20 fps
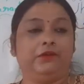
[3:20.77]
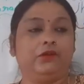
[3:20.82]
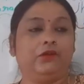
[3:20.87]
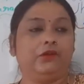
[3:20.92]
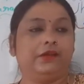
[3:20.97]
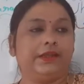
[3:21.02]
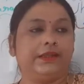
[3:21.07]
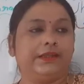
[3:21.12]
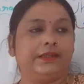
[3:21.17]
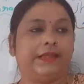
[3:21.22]

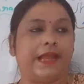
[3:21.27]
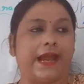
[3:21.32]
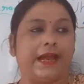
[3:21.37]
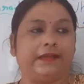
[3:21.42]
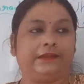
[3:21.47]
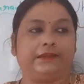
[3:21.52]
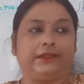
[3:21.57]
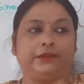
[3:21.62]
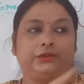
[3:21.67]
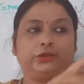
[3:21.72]
notice
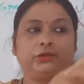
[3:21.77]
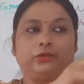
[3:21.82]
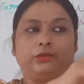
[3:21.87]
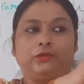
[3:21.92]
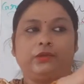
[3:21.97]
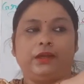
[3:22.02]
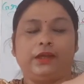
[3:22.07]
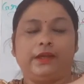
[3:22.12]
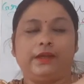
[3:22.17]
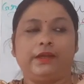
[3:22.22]
that the
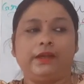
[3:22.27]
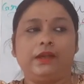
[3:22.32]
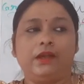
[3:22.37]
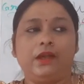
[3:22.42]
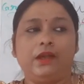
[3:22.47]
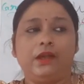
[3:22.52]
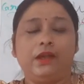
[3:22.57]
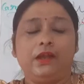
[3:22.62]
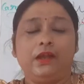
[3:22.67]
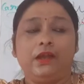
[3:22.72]
sugar
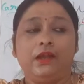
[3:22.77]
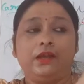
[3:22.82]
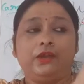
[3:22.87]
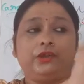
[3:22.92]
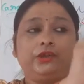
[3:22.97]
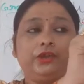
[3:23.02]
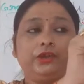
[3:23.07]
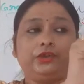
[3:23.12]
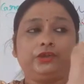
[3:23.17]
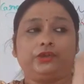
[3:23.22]

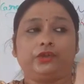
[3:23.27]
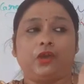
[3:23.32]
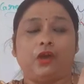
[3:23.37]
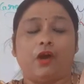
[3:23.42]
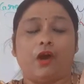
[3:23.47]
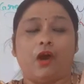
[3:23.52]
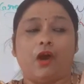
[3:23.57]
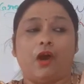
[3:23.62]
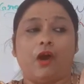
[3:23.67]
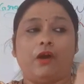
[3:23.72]

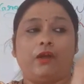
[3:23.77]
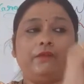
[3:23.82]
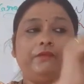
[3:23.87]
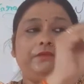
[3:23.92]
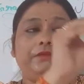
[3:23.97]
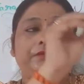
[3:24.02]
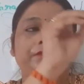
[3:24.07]
dissolve,